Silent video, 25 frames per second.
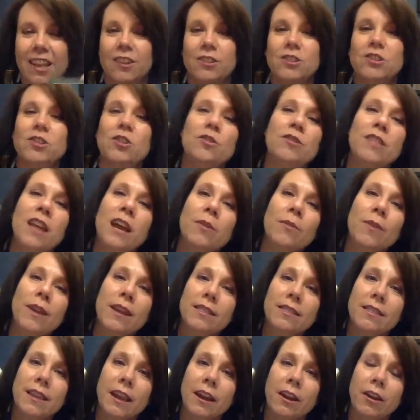So that
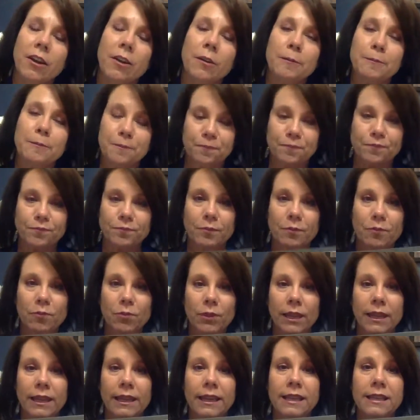right there
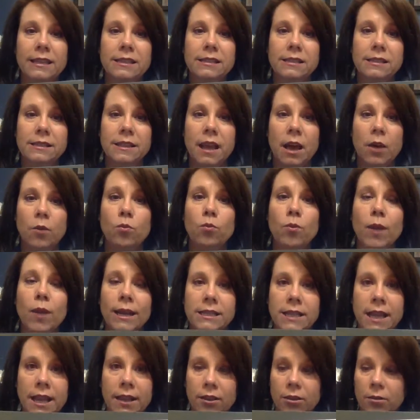is the
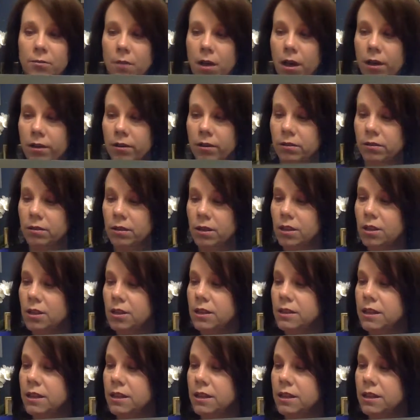rectangle model.